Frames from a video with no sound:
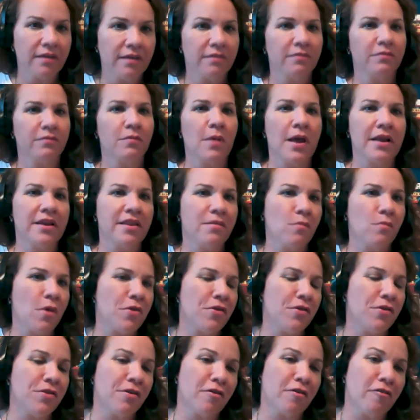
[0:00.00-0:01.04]
When,
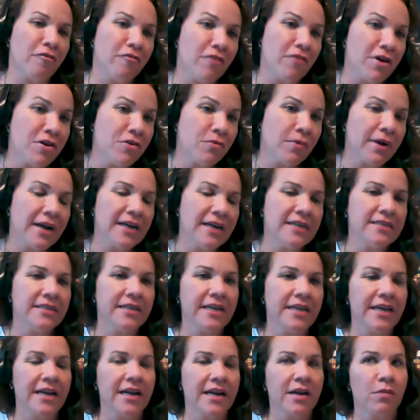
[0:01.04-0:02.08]
whether they're
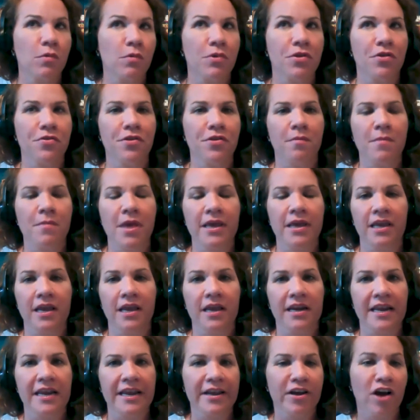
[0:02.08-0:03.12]
fundraising, whether they're
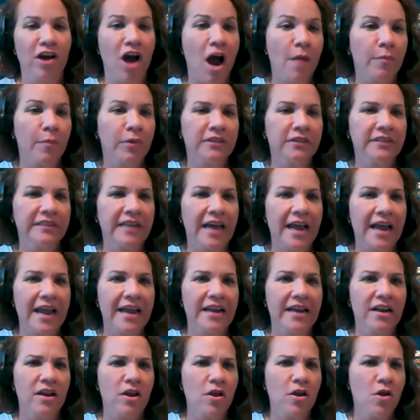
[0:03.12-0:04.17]
making an e-commerce
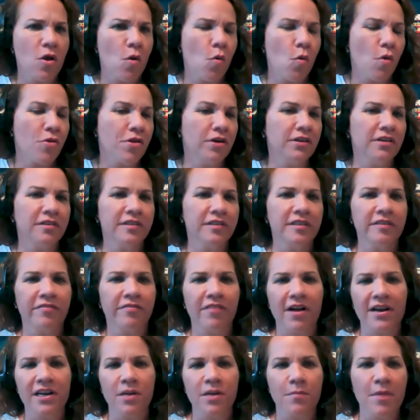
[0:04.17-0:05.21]
site, whether they're
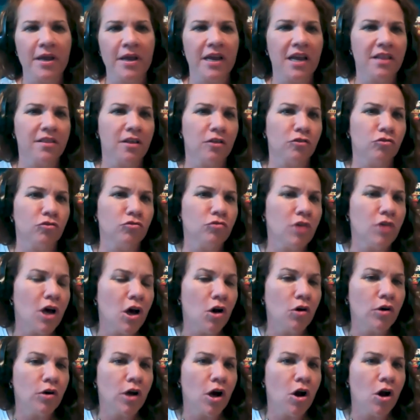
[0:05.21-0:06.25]
defining, making the
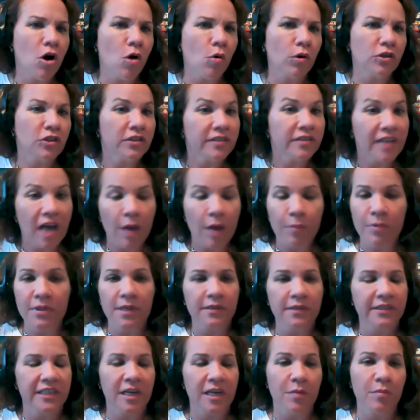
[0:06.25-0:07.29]
logo, or just helping
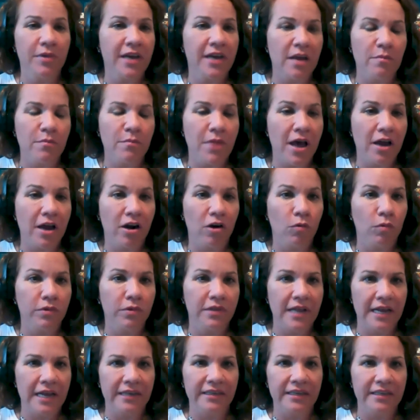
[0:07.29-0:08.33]
the team get better with
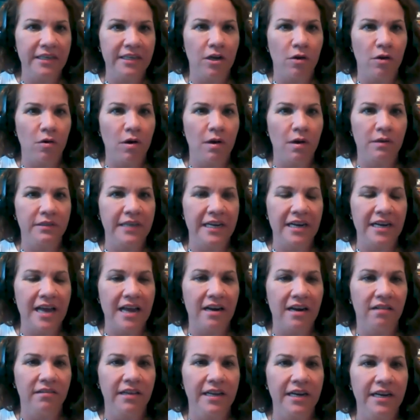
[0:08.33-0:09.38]
that, you know, data
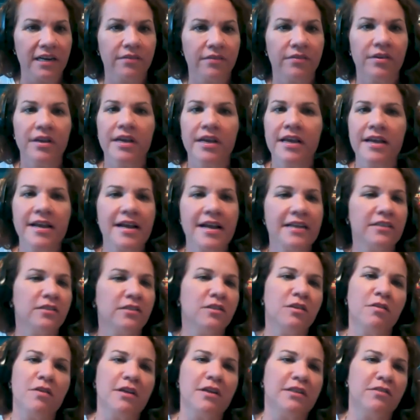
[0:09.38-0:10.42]
analytics,
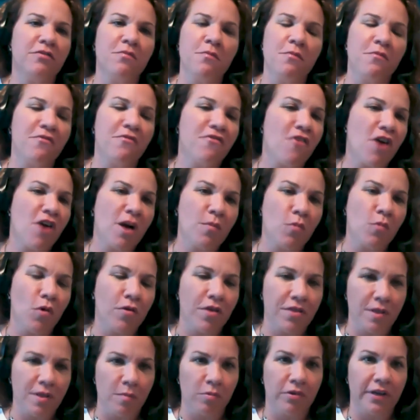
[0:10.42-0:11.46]
it's it's far more
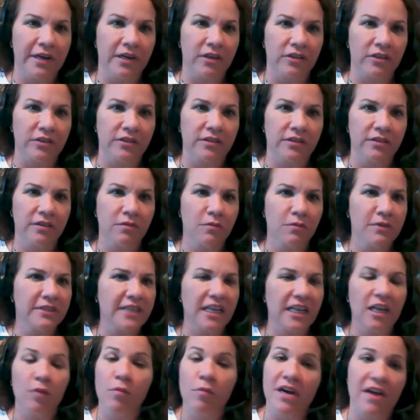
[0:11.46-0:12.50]
than the players. We
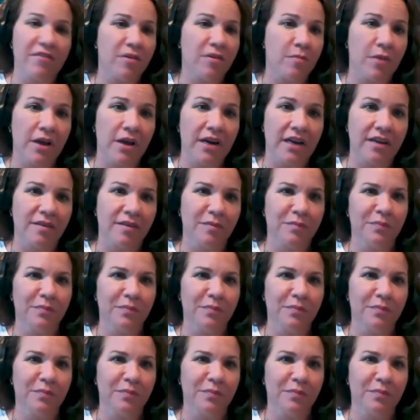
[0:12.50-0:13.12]
celebrate everybody.